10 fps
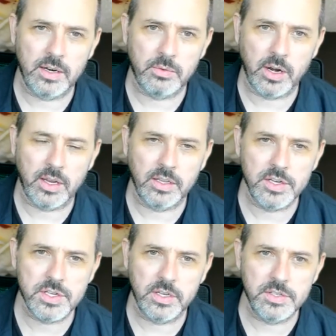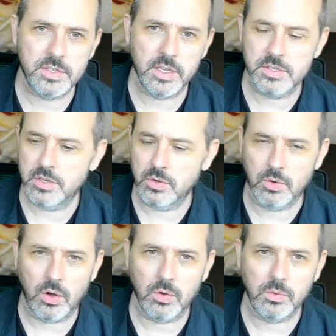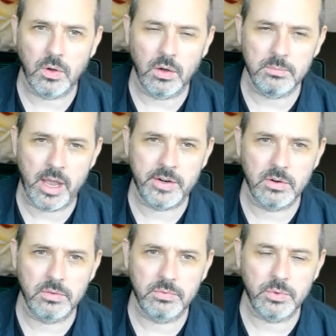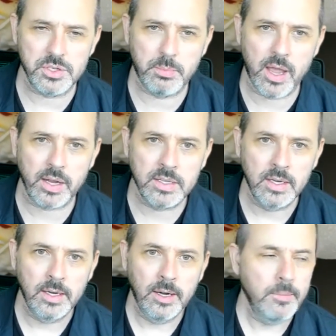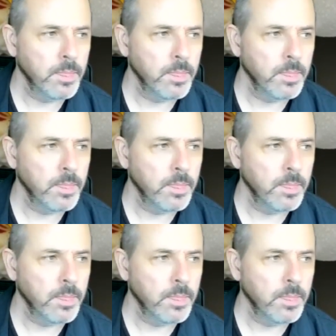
and recognition is due all manner of respect.